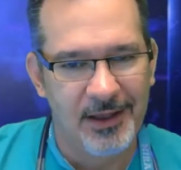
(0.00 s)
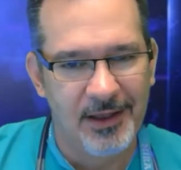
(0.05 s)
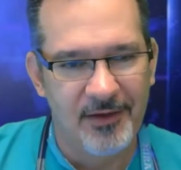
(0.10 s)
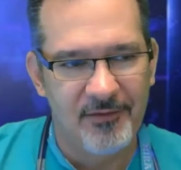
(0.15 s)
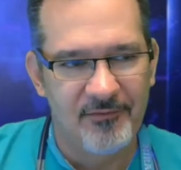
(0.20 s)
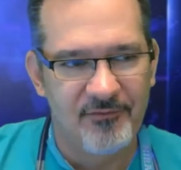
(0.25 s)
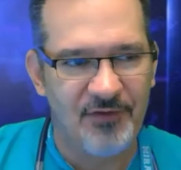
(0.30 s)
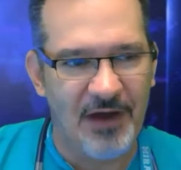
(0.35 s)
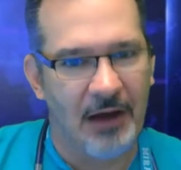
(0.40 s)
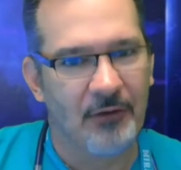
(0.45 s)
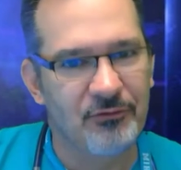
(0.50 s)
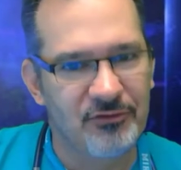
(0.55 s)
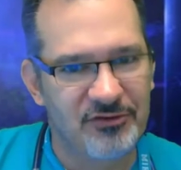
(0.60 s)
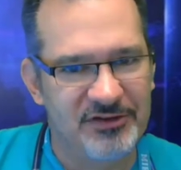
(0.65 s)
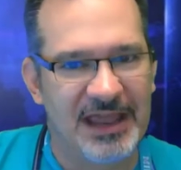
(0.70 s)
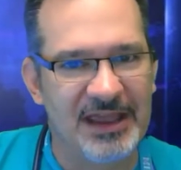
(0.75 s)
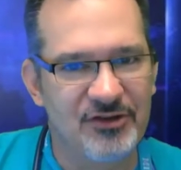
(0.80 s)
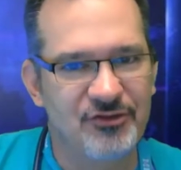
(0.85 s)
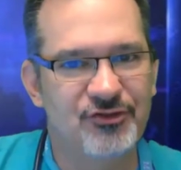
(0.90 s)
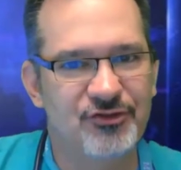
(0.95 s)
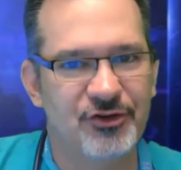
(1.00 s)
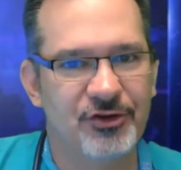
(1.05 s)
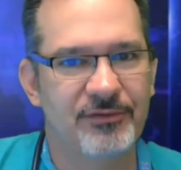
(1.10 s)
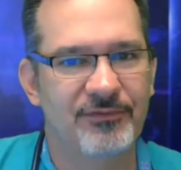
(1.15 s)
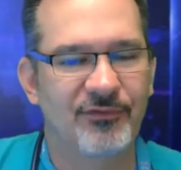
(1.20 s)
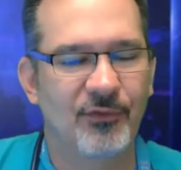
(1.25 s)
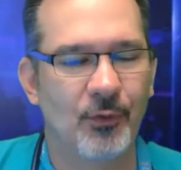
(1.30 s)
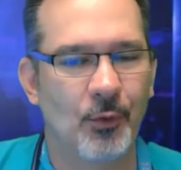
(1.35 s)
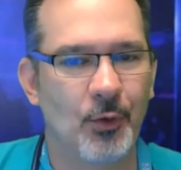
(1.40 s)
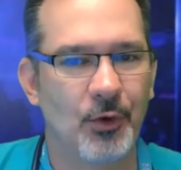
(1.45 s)
foundation
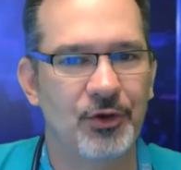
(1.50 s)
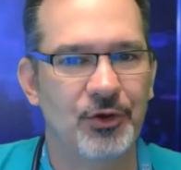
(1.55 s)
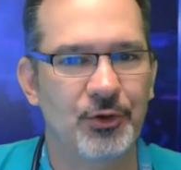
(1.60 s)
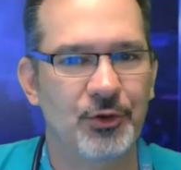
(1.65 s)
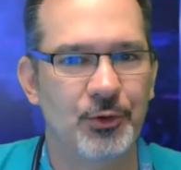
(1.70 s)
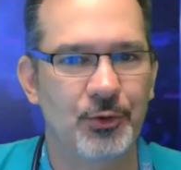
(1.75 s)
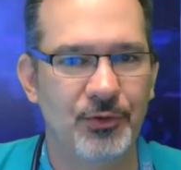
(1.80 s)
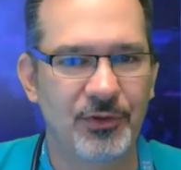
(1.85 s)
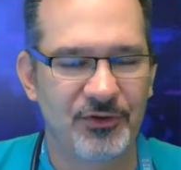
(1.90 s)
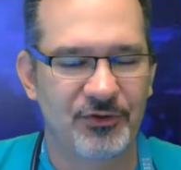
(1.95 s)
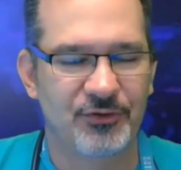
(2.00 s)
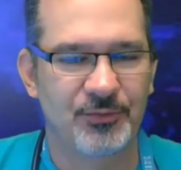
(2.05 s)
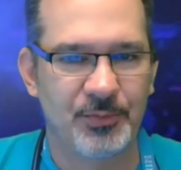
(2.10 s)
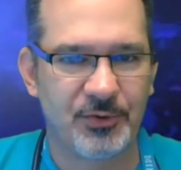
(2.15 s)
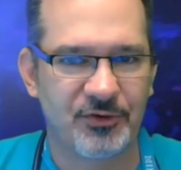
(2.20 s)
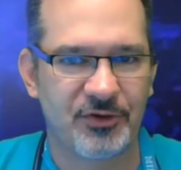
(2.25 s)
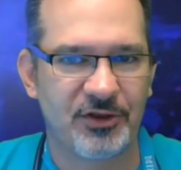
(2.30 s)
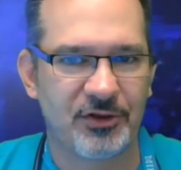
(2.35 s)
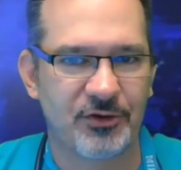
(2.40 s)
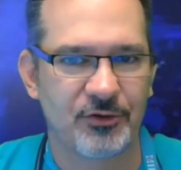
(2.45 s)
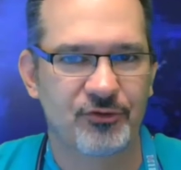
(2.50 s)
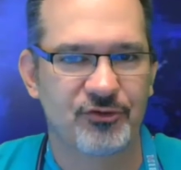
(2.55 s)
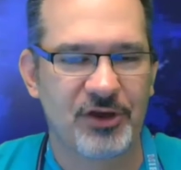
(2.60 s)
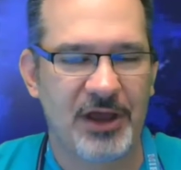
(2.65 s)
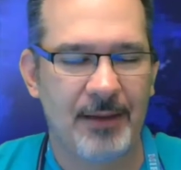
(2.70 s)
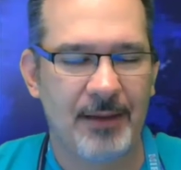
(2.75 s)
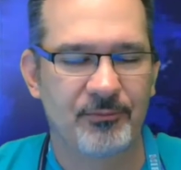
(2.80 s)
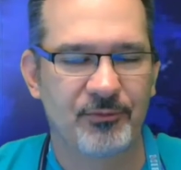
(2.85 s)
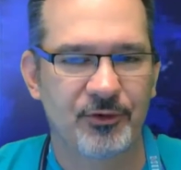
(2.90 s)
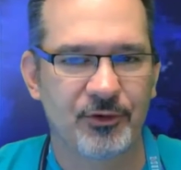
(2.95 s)
for you, this particular
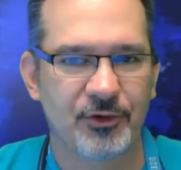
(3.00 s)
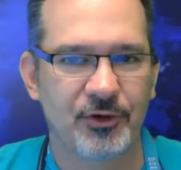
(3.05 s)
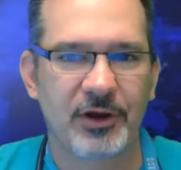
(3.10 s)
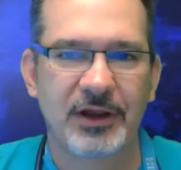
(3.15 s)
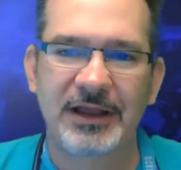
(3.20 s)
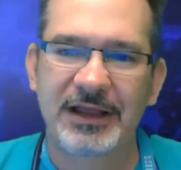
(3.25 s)
chapter.